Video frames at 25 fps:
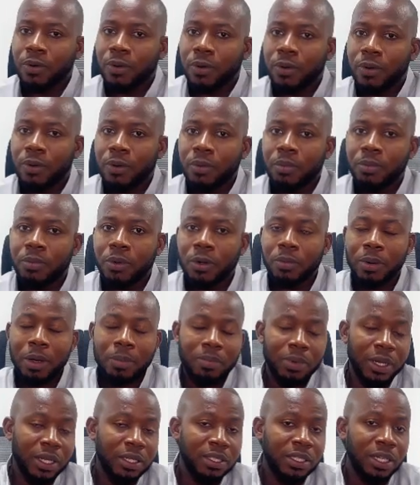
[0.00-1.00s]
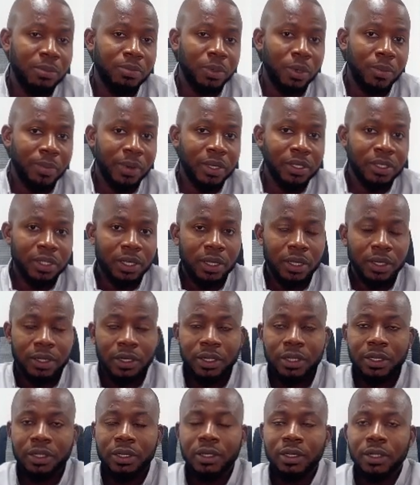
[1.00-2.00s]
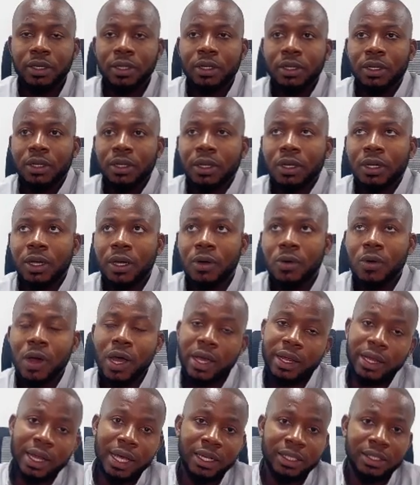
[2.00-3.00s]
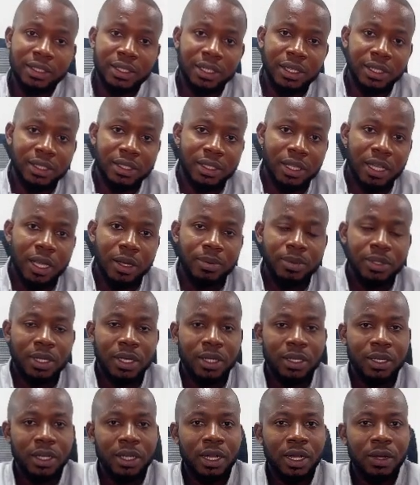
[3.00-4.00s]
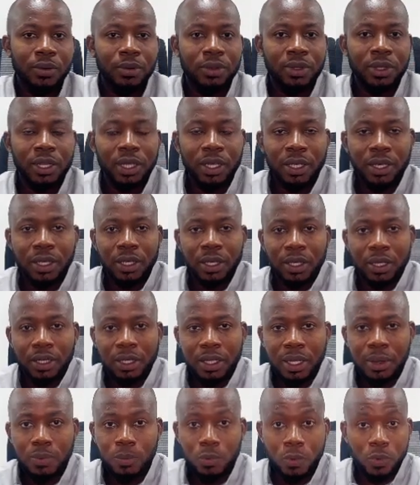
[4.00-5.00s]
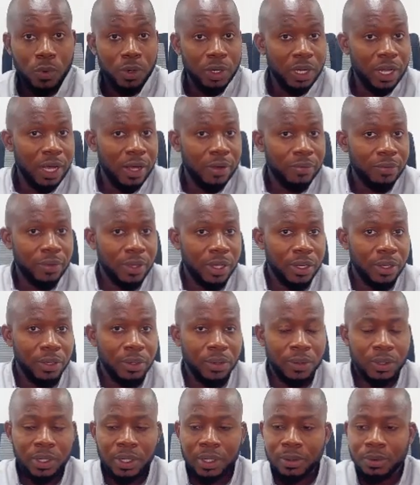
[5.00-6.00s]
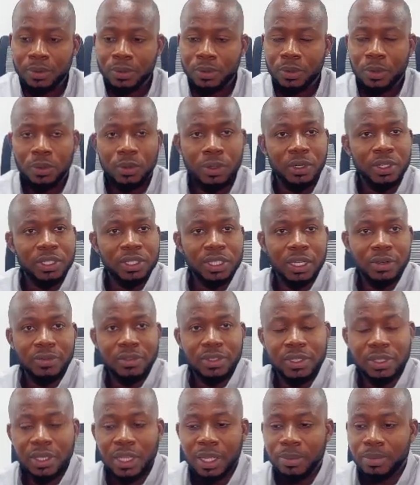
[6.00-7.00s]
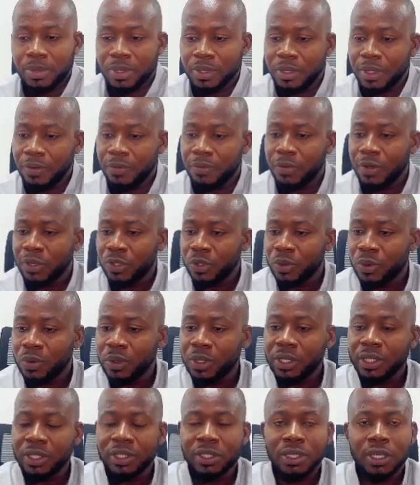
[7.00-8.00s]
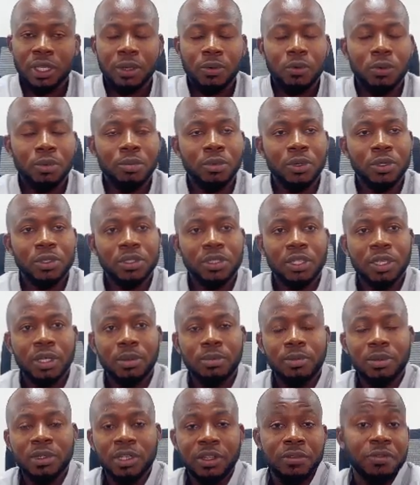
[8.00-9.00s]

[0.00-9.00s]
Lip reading: for proper planning and proper scheduling. I'll highlight the steps and then I'll take them one after the other. So 7 steps. The first one is we must